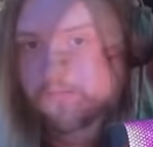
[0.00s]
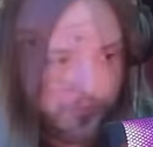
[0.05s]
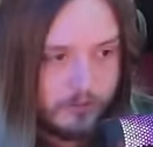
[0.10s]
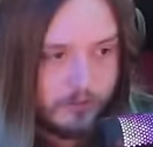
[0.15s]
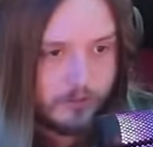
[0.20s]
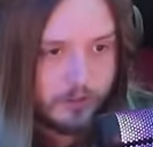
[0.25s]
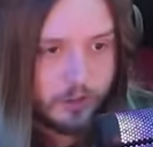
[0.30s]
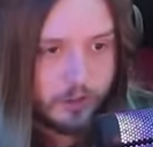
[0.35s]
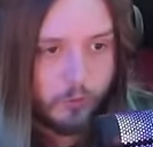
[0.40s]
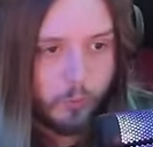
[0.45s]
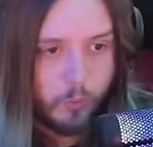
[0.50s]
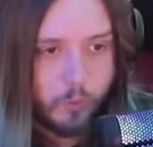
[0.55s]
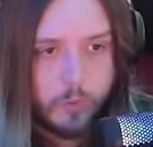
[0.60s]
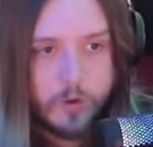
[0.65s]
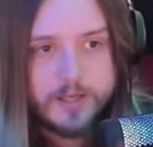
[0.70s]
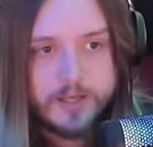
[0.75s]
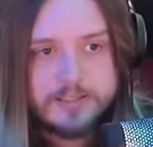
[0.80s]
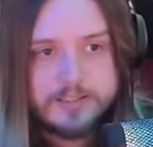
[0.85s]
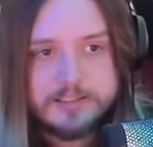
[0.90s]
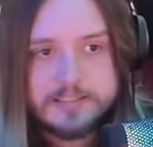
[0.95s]
Could
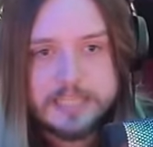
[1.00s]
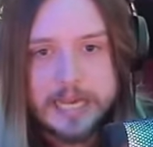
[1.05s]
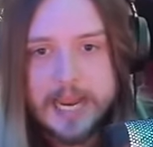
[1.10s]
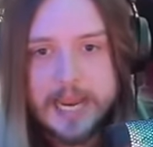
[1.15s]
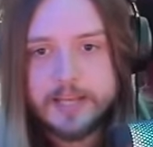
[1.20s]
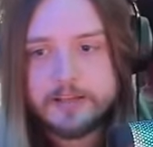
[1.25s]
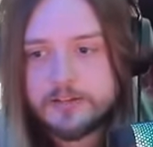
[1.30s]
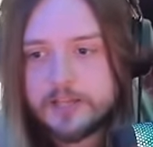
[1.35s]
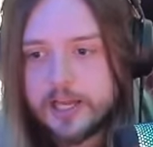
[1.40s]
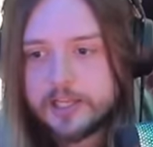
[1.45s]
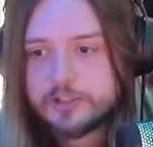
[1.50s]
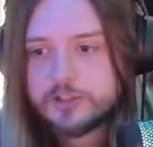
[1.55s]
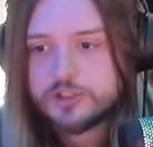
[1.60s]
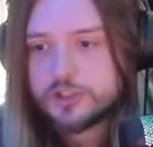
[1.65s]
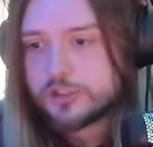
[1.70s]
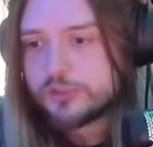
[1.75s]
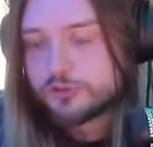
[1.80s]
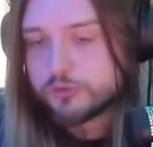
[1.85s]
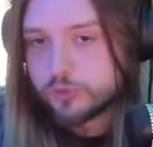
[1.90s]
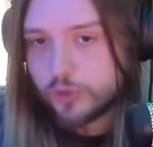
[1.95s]
one deck not
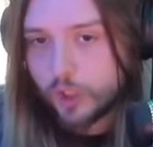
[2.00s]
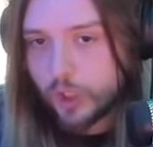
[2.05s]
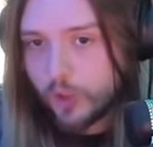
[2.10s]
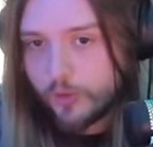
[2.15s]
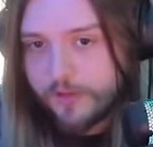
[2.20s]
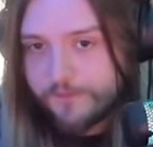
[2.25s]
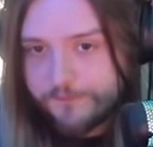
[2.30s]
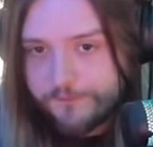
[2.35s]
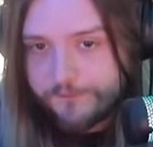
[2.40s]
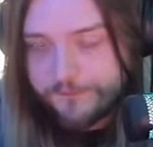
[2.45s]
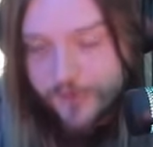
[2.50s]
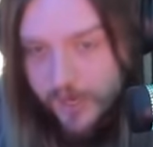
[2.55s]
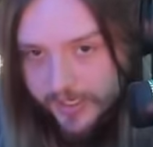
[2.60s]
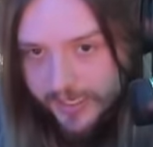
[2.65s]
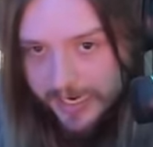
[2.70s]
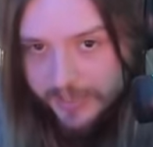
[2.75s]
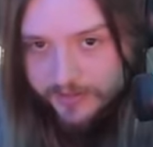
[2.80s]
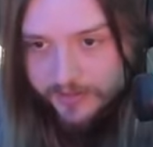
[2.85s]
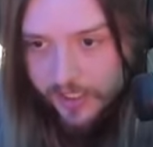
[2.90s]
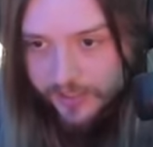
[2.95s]
just roll the
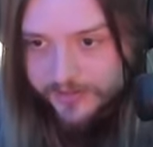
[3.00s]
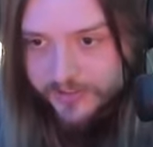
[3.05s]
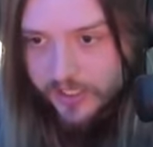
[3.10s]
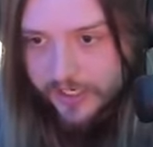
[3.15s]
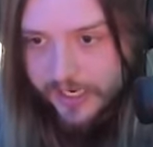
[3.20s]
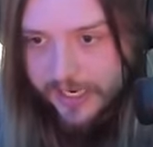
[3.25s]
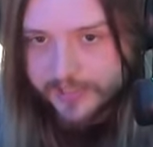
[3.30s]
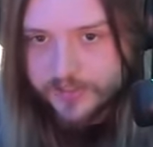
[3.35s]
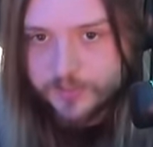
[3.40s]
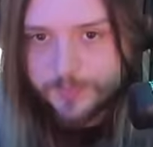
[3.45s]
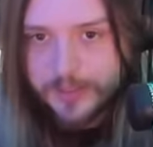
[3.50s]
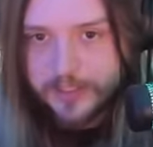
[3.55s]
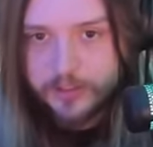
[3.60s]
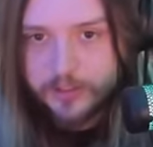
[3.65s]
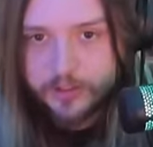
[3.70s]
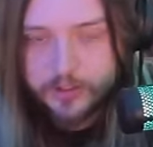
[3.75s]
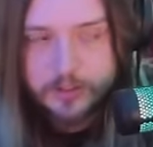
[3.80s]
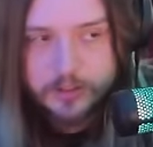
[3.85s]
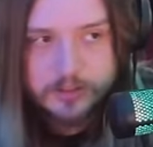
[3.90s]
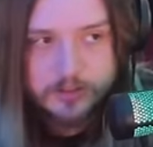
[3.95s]
fucking nuts against me,
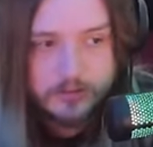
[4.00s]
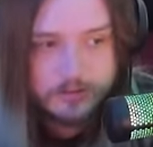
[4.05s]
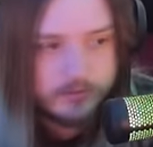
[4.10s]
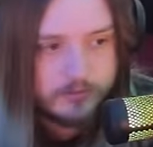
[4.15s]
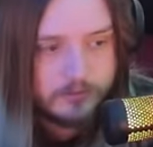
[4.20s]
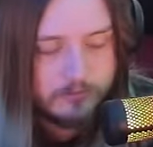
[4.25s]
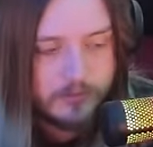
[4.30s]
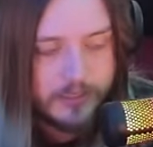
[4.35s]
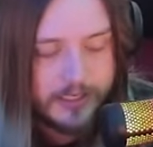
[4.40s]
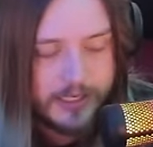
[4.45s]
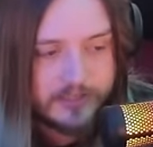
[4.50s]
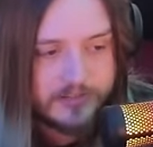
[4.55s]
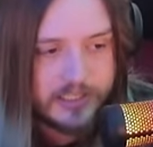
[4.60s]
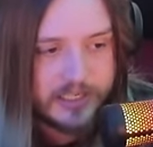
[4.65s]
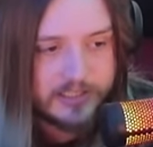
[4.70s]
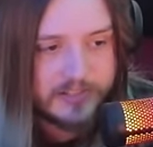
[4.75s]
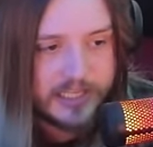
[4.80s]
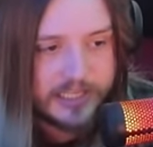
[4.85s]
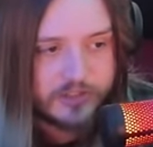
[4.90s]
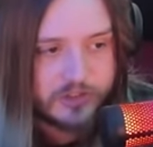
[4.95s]
dude? Like, is
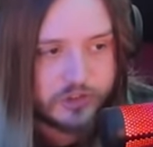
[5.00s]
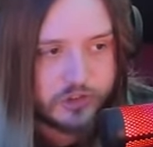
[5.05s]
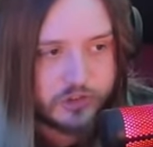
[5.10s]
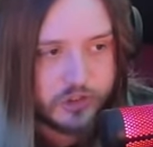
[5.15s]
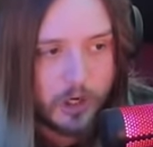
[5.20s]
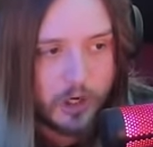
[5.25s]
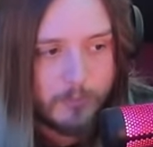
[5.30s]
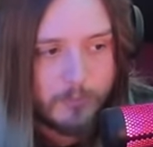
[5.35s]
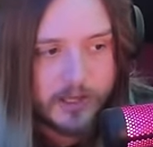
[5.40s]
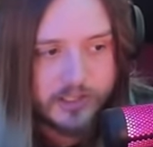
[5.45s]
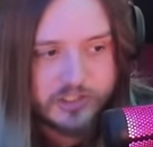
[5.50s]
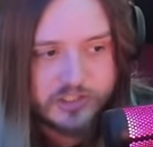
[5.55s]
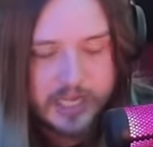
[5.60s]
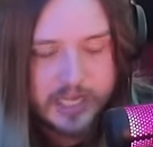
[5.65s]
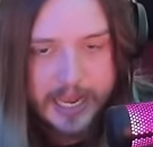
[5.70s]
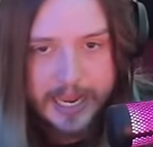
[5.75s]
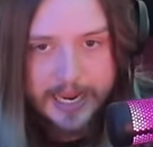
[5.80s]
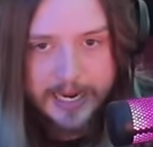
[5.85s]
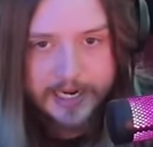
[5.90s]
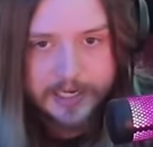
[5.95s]
is that so much
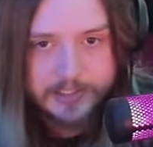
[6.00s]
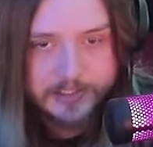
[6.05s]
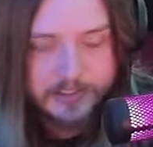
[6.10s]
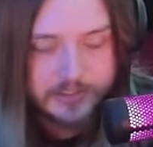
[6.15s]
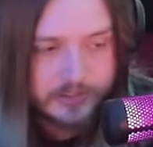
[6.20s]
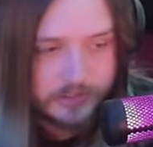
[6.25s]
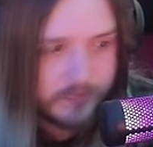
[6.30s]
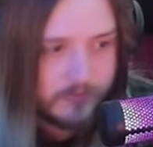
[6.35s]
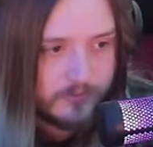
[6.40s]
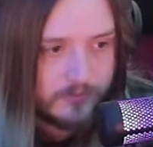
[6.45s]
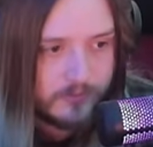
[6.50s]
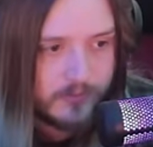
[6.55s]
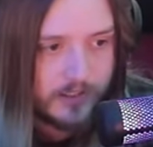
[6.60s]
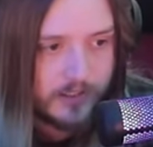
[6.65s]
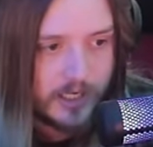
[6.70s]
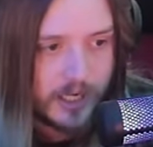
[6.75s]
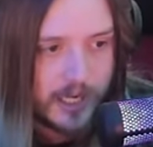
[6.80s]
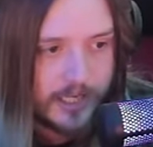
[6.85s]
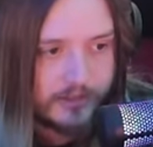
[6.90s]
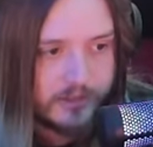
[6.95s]
to ask? To
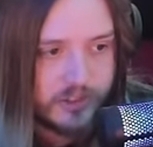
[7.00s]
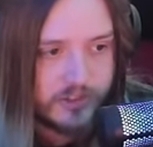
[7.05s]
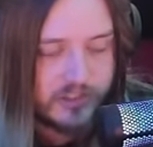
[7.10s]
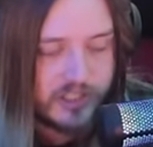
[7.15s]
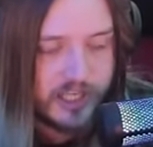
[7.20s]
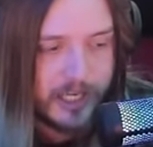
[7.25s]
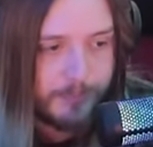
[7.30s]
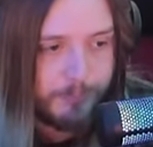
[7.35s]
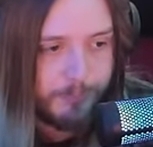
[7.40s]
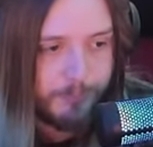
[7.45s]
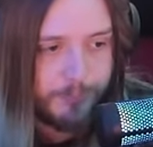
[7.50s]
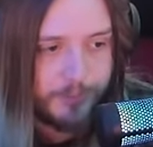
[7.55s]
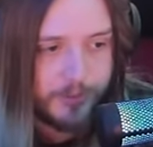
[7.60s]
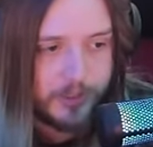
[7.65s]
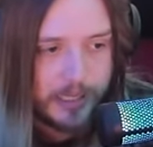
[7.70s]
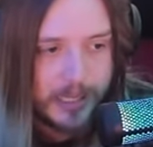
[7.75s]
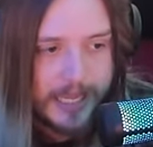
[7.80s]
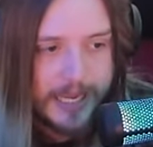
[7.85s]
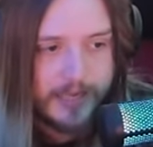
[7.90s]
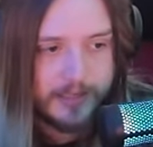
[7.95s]
not just get
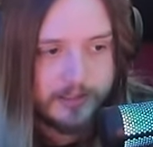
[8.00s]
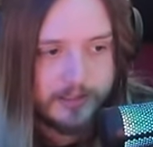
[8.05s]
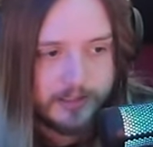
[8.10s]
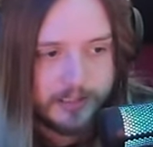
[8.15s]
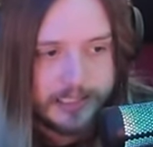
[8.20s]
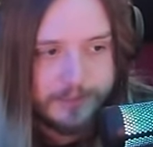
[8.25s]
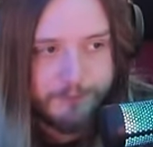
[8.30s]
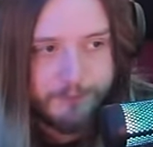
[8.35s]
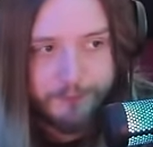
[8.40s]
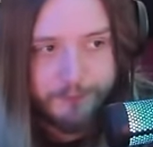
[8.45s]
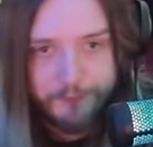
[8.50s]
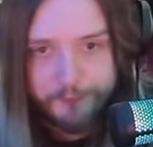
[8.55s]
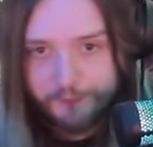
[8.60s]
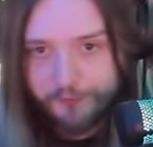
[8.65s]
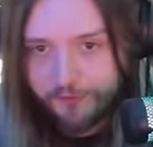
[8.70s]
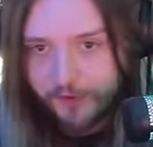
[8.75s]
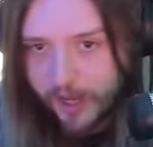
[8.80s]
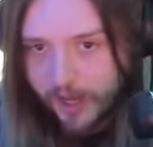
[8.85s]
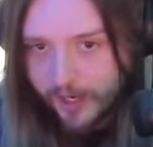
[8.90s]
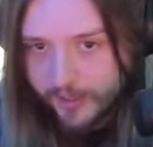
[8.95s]
blatantly
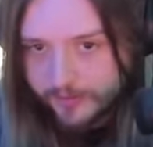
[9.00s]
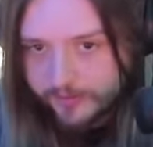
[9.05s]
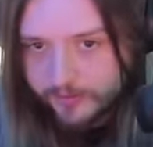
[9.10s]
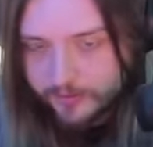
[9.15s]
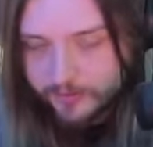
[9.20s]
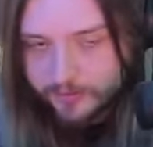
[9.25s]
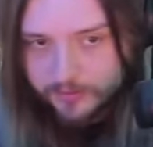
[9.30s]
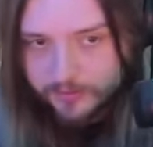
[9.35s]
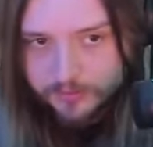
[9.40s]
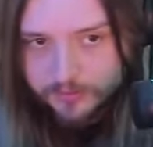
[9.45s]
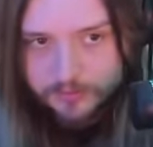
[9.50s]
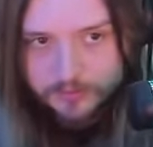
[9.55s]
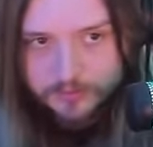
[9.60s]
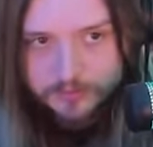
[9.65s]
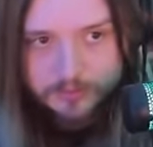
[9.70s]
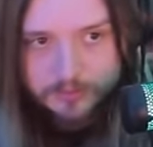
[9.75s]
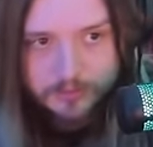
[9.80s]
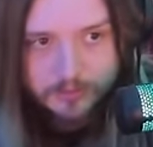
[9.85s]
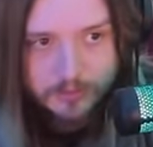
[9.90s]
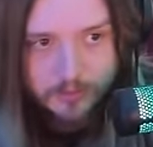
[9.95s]
fucked
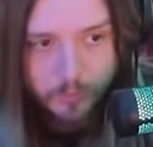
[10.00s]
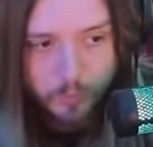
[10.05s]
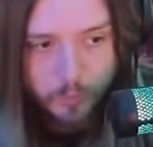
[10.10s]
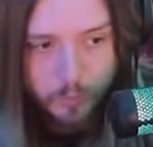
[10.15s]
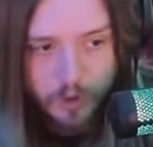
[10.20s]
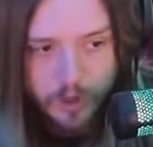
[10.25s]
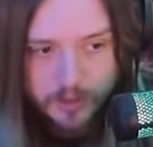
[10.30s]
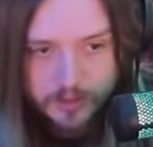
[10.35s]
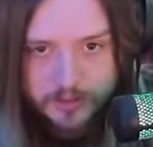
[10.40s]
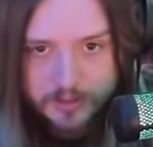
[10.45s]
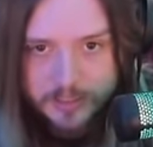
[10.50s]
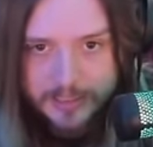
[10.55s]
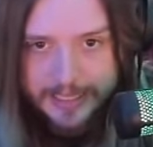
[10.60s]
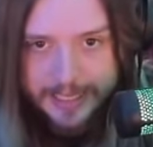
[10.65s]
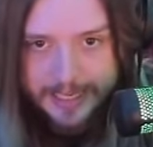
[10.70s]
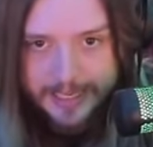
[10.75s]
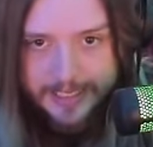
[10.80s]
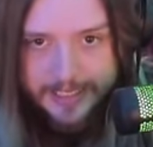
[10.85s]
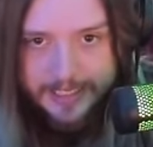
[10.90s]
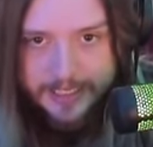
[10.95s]
one
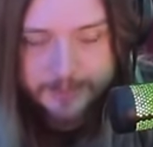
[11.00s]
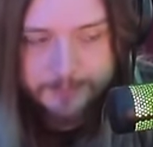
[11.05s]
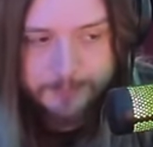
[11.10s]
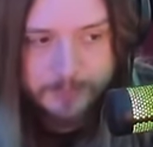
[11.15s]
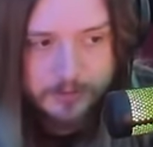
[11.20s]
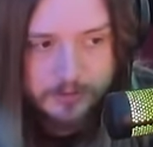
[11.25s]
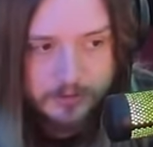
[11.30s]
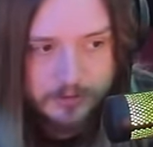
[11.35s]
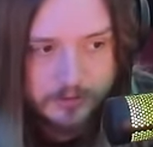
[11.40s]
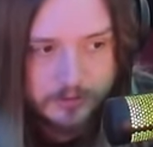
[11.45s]
game?